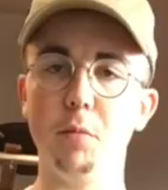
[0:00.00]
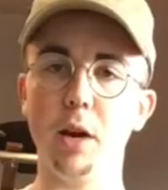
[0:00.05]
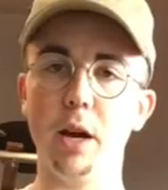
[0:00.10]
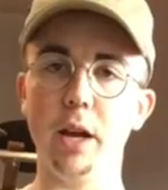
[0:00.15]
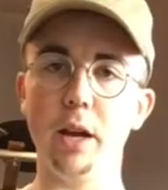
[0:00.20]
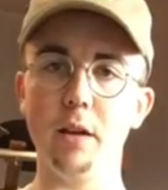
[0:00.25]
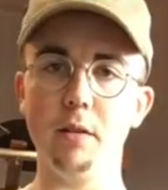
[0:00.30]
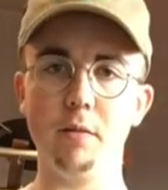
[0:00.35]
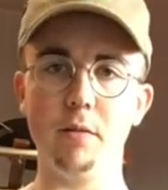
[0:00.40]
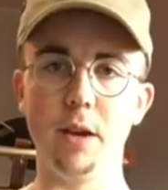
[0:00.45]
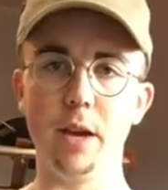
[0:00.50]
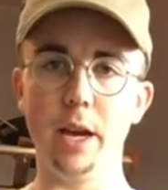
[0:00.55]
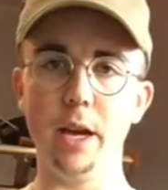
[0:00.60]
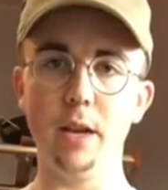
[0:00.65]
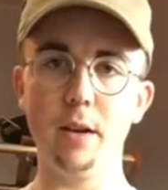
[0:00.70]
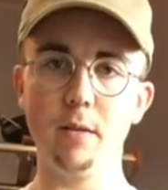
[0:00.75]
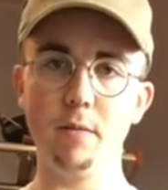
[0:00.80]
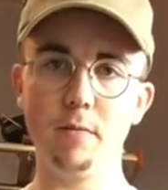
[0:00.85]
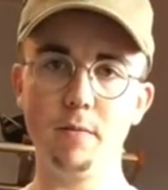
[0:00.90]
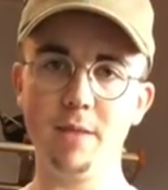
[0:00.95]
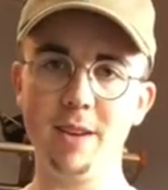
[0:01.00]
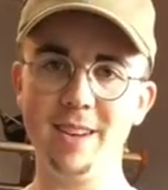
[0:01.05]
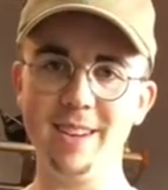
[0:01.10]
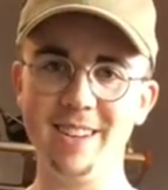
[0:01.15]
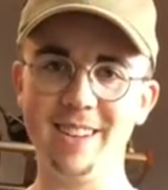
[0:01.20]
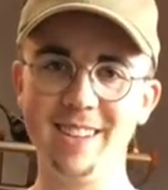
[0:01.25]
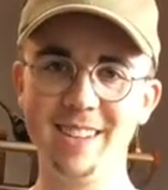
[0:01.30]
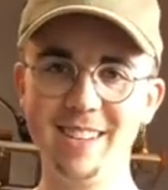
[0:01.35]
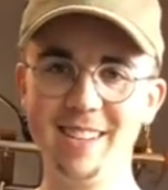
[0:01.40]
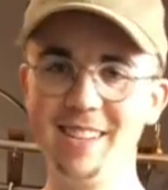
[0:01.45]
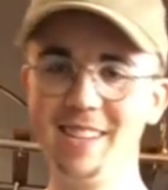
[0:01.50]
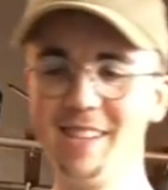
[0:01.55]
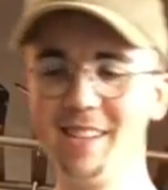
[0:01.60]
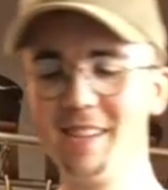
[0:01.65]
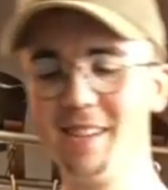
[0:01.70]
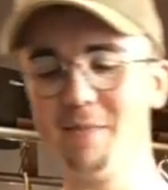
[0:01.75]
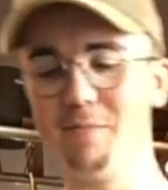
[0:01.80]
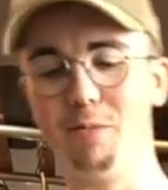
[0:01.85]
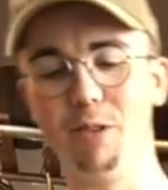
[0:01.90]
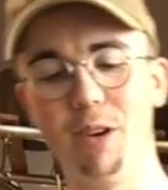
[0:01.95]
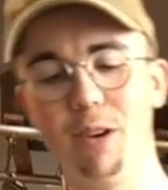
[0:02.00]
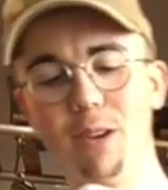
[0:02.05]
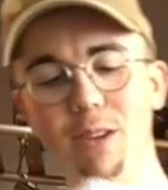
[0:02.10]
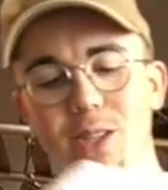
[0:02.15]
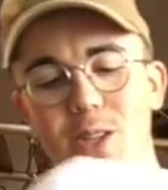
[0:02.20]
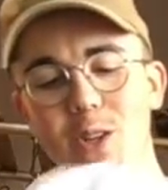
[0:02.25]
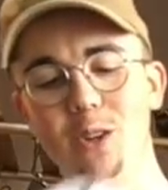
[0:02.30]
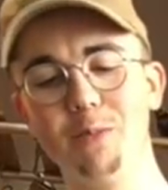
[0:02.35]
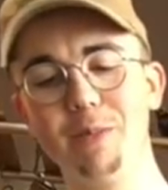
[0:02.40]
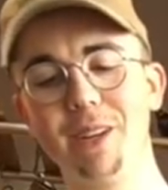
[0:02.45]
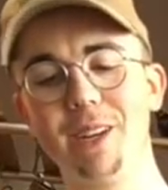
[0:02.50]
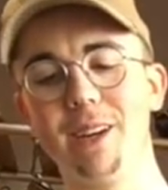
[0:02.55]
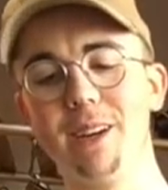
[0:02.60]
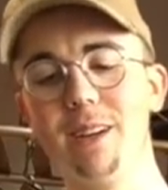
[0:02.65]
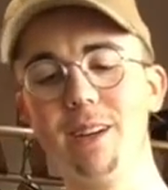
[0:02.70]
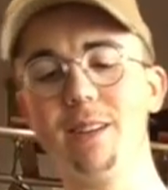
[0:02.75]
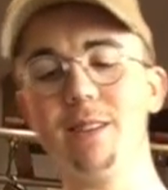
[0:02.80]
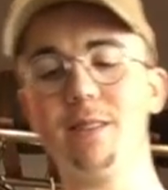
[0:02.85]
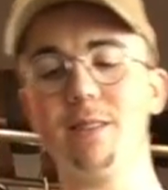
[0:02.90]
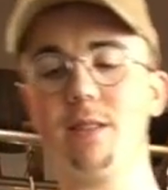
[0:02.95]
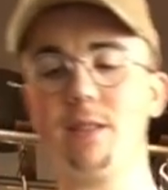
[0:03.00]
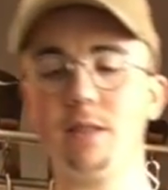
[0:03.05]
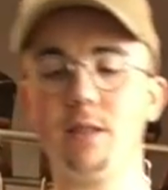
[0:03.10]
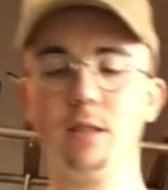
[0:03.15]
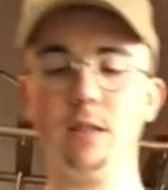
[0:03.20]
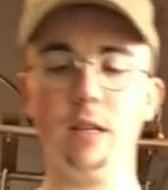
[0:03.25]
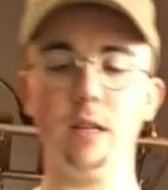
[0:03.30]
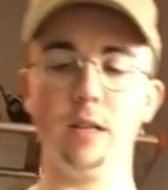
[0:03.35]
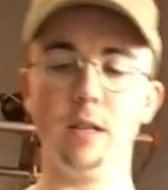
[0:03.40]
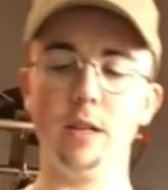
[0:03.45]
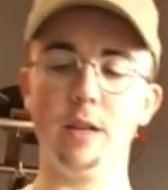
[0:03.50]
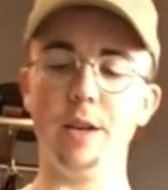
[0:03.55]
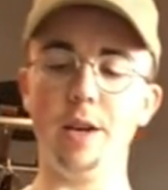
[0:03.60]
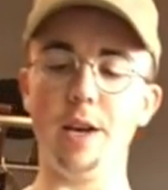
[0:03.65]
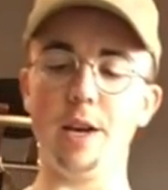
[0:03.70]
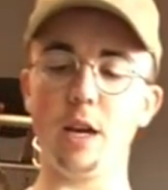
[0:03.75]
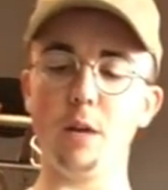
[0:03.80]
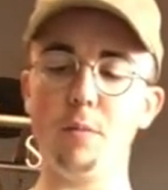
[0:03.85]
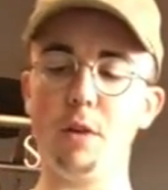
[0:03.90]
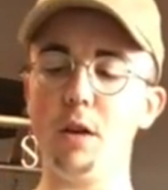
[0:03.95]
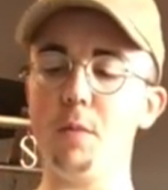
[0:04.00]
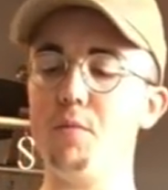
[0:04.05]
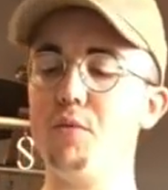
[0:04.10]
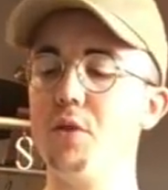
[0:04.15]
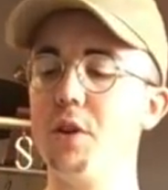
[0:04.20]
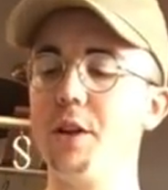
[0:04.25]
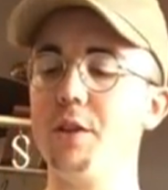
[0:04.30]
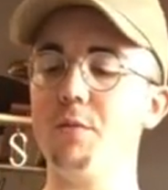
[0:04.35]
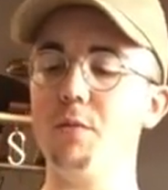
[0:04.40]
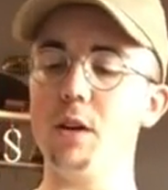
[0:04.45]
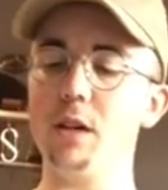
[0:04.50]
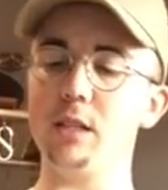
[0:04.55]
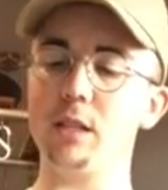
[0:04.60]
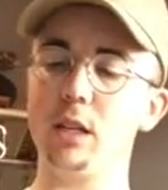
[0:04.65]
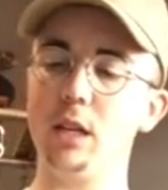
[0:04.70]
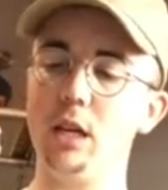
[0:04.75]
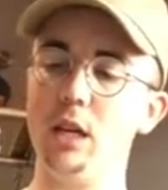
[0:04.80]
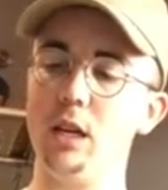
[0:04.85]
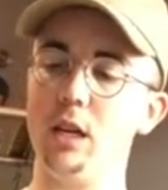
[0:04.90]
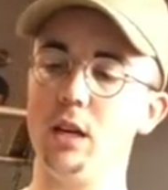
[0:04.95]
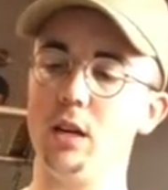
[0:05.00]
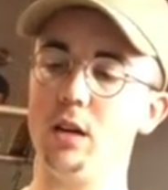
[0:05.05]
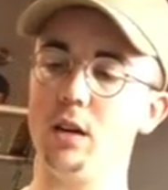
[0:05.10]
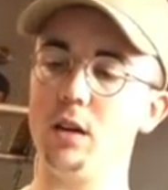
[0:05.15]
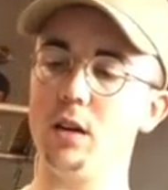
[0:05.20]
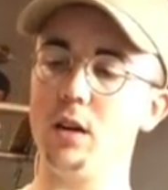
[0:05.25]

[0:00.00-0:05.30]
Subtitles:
my head, but also because it can be a pretty risky